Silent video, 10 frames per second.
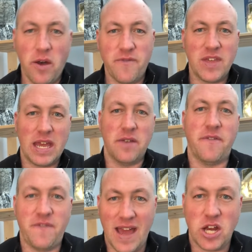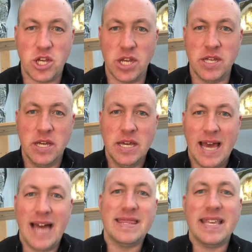of the infection,
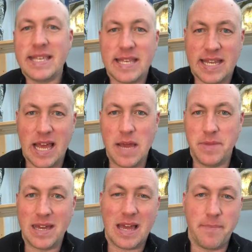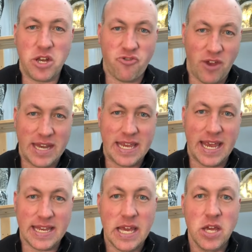and this is the type that can be
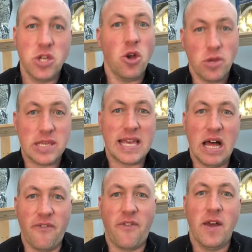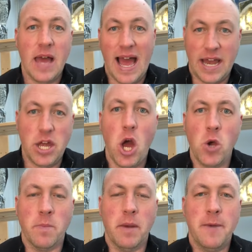treated yourself at
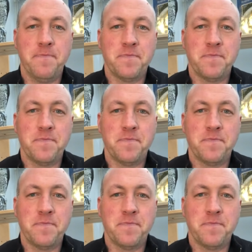home.